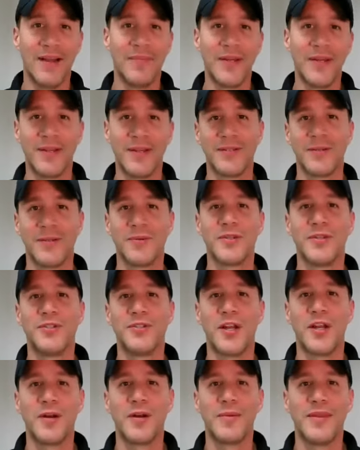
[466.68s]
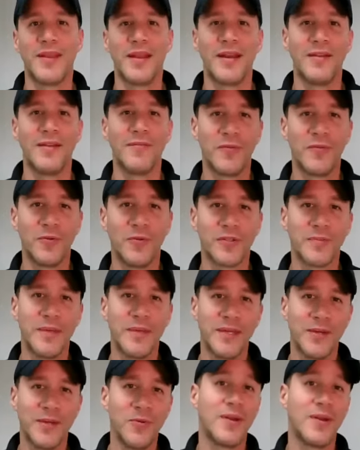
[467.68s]
because there was a gentleman that influenced
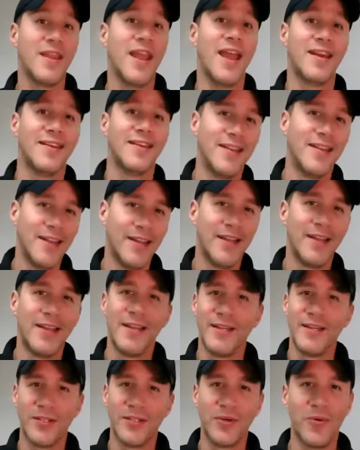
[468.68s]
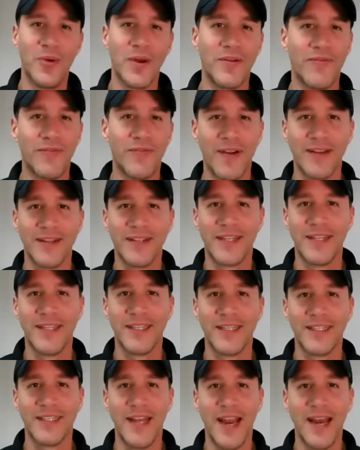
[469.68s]
me who, again, is a great friend to
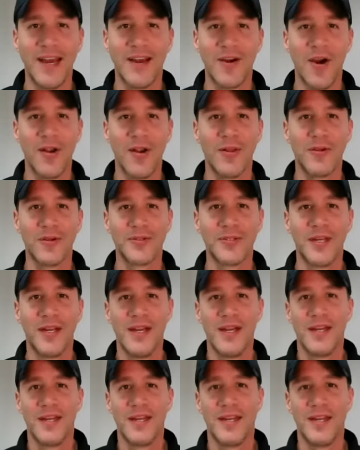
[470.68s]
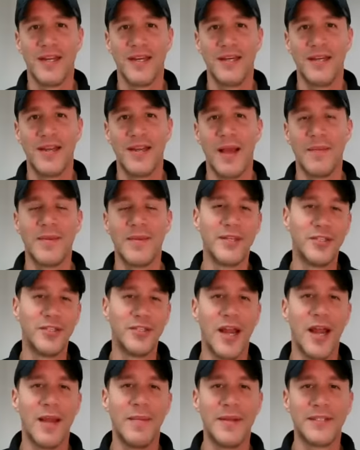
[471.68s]
this day, Carlos. He got me the
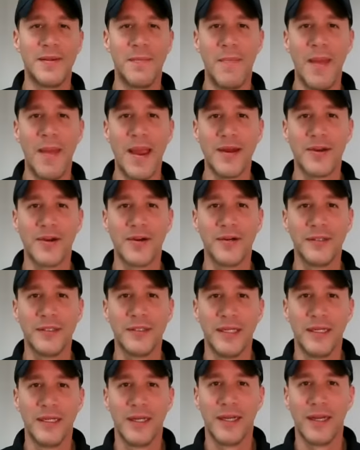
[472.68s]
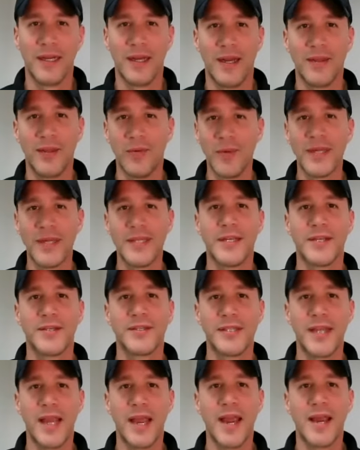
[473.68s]
job as a banker on the retail
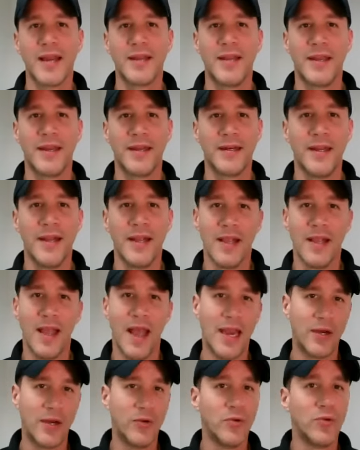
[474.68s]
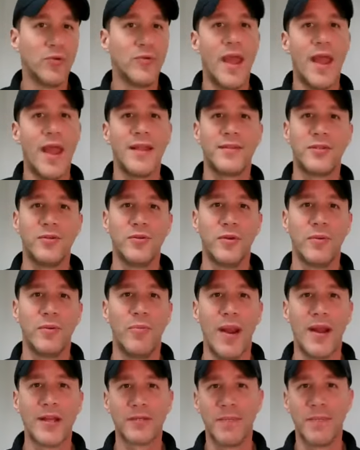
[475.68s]
side. Then I grew that to a
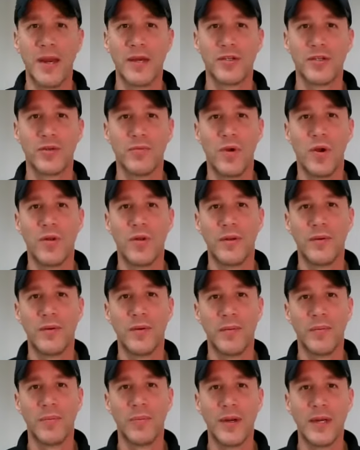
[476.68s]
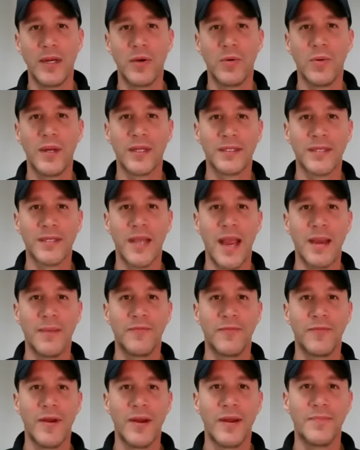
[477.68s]
branch manager role in a pretty quick
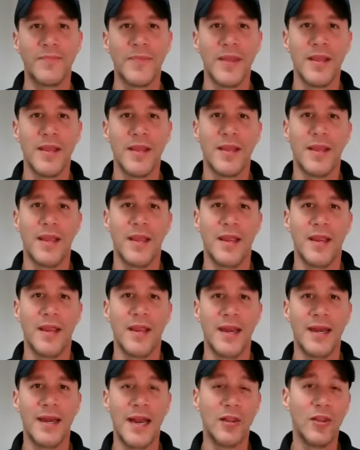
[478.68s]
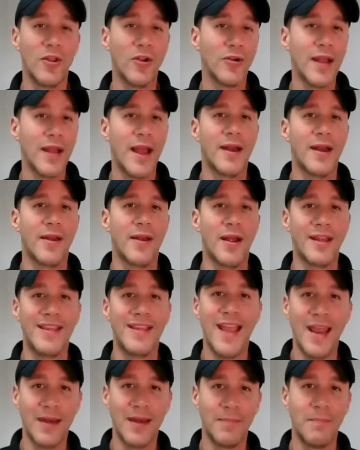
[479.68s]
time frame. And I learned how to,
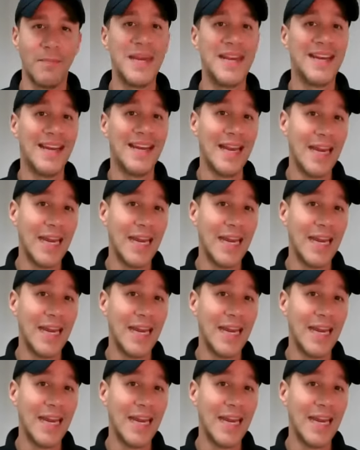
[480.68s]
again, be an